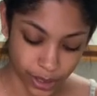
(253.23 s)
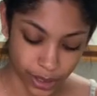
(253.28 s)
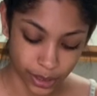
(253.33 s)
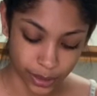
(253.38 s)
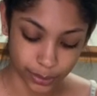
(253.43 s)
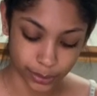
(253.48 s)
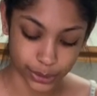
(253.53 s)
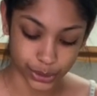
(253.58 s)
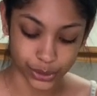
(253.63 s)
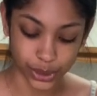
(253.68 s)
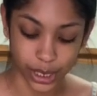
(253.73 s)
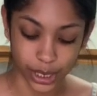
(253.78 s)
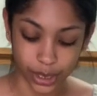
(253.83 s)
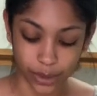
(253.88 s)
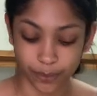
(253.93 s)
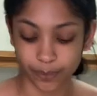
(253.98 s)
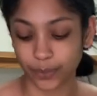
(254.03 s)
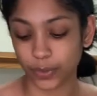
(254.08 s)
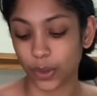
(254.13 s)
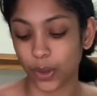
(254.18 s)
I'm trying
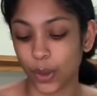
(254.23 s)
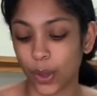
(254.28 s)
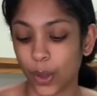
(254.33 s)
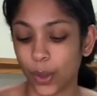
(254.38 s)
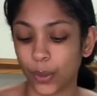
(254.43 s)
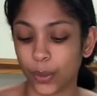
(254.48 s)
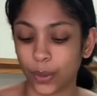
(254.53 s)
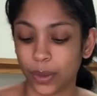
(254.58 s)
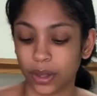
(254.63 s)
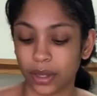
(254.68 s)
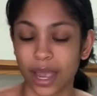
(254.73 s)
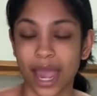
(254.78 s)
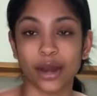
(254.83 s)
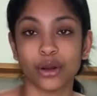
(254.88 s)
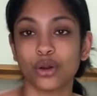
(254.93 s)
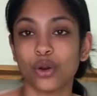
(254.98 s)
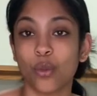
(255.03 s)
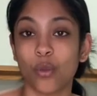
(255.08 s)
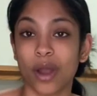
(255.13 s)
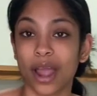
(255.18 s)
I don't
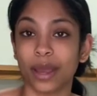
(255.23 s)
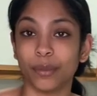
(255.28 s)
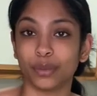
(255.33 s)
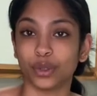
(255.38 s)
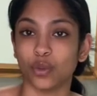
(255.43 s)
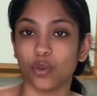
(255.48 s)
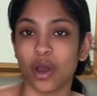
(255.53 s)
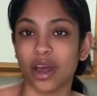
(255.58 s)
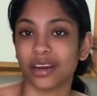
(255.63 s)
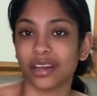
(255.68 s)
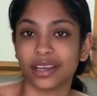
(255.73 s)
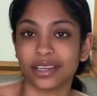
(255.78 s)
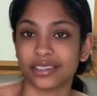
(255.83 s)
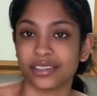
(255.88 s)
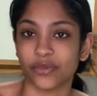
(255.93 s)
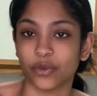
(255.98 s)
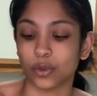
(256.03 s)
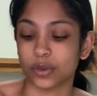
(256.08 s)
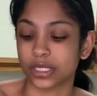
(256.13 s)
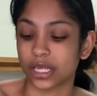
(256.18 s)
know why I blew on it as
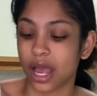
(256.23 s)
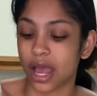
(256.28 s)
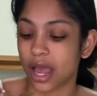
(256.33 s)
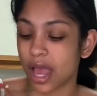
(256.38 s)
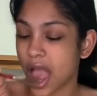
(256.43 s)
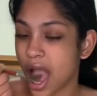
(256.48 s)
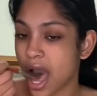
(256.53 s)
if it was hot.